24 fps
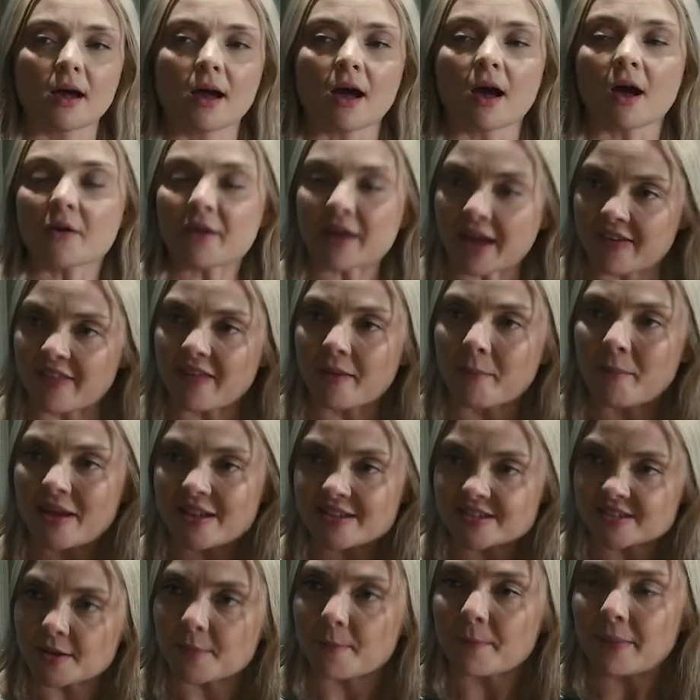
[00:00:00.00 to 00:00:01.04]
Okay, that
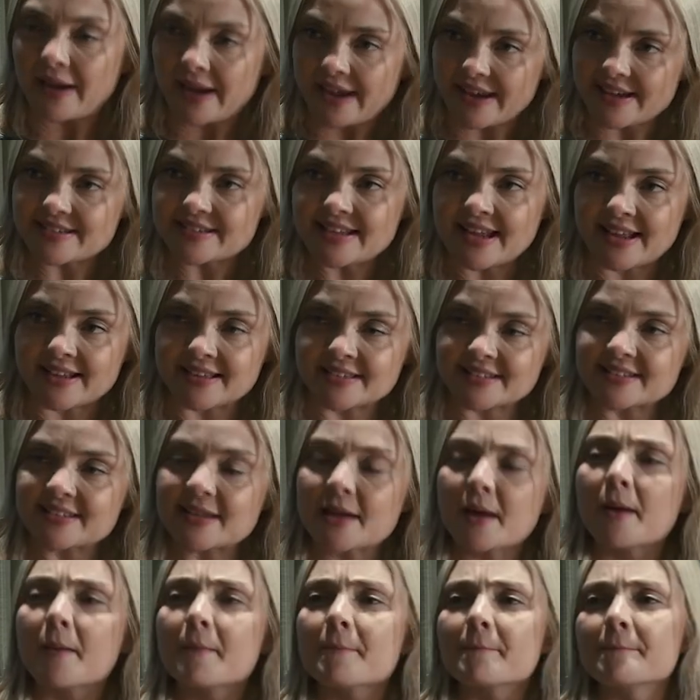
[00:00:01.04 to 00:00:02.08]
makes complete sense.
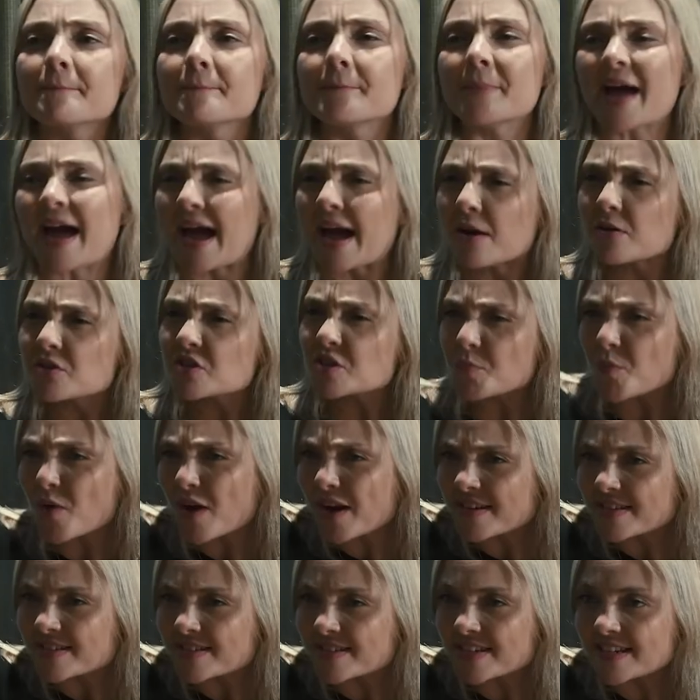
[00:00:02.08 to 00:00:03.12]
But how do
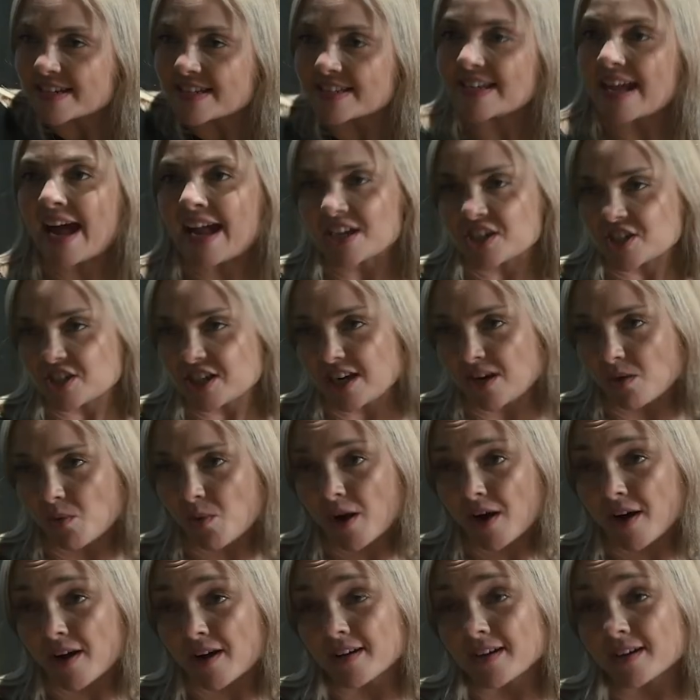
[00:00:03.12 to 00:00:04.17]
brand studies actually
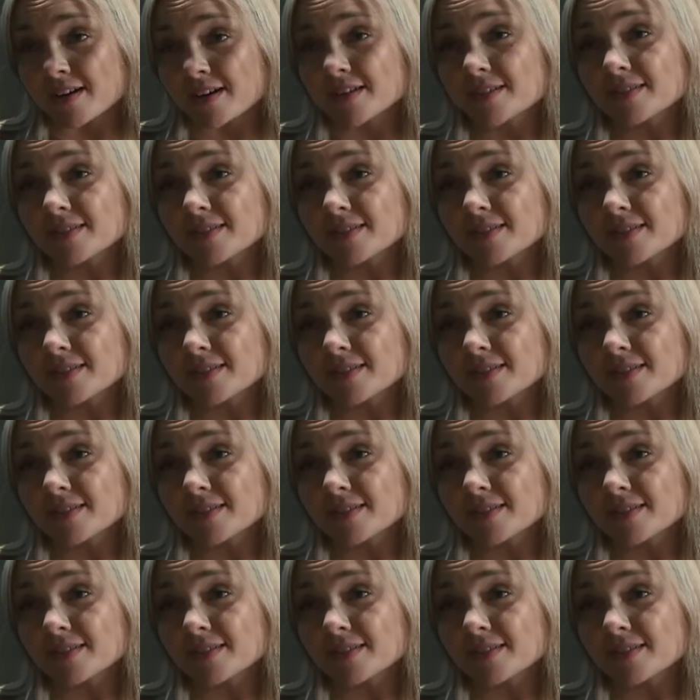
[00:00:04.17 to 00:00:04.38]
work?